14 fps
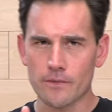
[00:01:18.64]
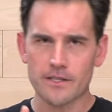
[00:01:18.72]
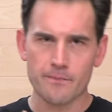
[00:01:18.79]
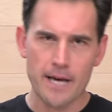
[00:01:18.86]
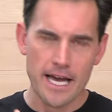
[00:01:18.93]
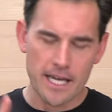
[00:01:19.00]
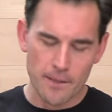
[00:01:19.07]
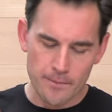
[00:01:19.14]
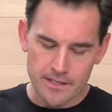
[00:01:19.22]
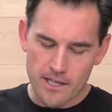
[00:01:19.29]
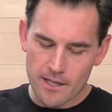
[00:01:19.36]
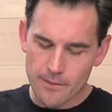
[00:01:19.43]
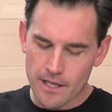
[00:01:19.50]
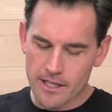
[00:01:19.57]
let's back up and
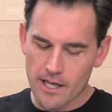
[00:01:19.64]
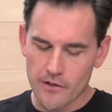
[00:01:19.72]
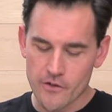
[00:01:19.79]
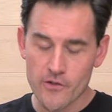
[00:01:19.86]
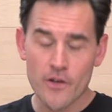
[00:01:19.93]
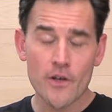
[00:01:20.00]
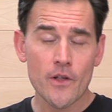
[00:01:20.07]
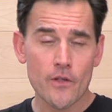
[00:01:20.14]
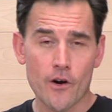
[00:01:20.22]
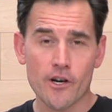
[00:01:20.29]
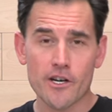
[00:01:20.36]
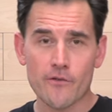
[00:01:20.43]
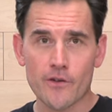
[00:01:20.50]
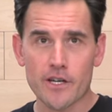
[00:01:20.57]
talk about colors. There
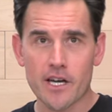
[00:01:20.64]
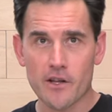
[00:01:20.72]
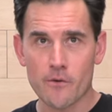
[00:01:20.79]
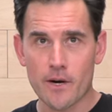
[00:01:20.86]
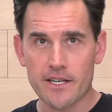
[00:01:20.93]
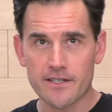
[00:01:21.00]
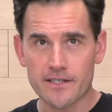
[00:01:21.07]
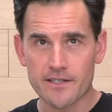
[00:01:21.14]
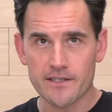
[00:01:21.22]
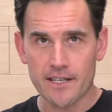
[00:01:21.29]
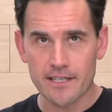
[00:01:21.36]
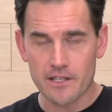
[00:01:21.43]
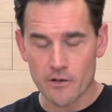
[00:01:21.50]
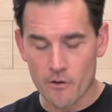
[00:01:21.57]
are different colorways. This is
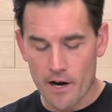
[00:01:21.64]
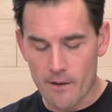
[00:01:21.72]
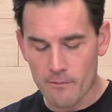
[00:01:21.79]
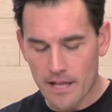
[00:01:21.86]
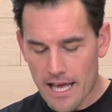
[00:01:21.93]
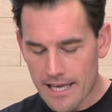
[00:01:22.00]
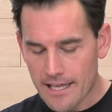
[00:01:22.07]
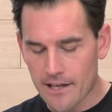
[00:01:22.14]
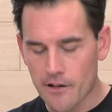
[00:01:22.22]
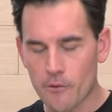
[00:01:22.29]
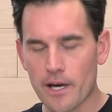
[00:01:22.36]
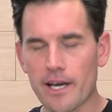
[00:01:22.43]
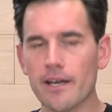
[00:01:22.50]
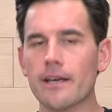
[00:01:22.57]
like the gray and black
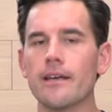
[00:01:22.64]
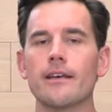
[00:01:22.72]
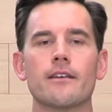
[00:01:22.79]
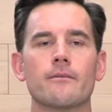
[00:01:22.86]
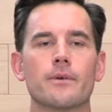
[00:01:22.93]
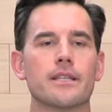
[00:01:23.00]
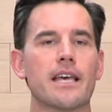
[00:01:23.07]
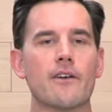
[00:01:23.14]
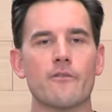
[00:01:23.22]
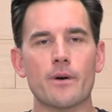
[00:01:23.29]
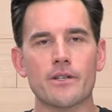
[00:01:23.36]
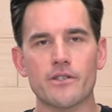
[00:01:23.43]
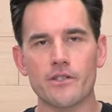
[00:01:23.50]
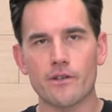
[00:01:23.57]
colorway, but they have a
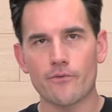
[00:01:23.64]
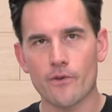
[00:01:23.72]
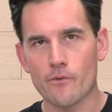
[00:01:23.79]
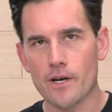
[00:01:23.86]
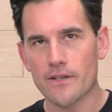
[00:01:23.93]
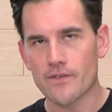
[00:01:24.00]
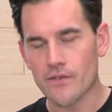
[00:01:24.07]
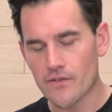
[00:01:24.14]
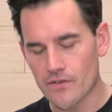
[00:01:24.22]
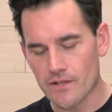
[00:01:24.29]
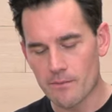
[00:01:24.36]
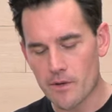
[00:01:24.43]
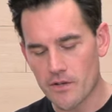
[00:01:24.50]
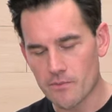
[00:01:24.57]
bunch of different ones. This
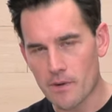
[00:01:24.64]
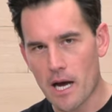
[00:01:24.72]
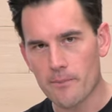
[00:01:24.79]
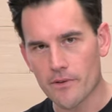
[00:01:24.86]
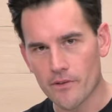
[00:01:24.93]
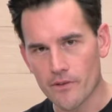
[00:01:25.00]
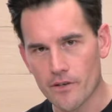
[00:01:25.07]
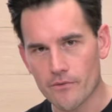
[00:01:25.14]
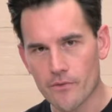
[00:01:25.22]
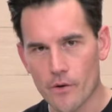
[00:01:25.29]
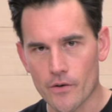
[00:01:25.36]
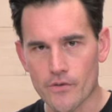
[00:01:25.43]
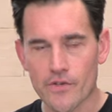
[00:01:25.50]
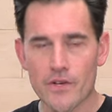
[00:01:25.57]
is the most popular, of
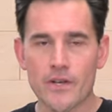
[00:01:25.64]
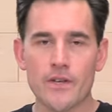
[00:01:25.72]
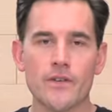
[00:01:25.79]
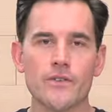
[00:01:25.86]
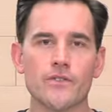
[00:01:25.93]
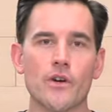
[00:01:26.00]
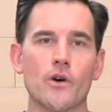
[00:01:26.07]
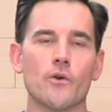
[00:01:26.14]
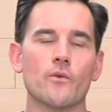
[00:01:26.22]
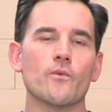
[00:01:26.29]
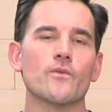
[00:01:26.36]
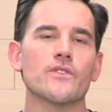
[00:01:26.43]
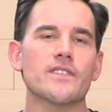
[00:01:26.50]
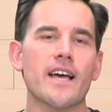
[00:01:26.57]
course. So
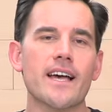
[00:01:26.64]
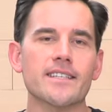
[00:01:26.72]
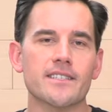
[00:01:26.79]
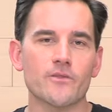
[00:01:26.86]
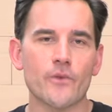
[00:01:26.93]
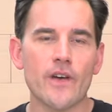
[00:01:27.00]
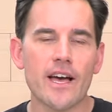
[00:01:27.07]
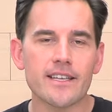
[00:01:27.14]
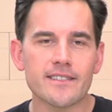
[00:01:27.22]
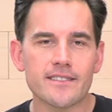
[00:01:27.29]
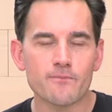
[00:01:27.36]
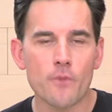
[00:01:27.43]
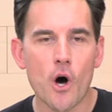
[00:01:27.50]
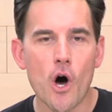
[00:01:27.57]
sizes, we got
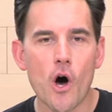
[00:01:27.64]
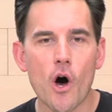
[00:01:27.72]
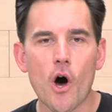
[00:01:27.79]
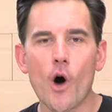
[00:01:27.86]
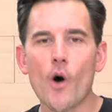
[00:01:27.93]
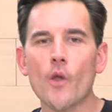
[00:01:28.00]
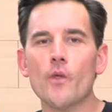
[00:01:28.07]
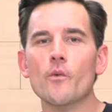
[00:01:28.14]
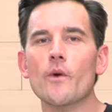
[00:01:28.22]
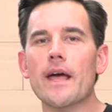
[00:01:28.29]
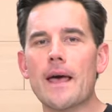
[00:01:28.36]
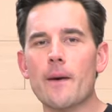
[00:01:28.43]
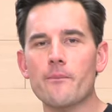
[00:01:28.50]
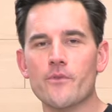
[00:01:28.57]
small all the
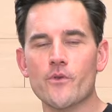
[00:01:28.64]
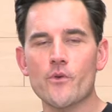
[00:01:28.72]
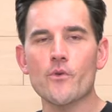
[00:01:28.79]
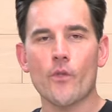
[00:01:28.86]
way up through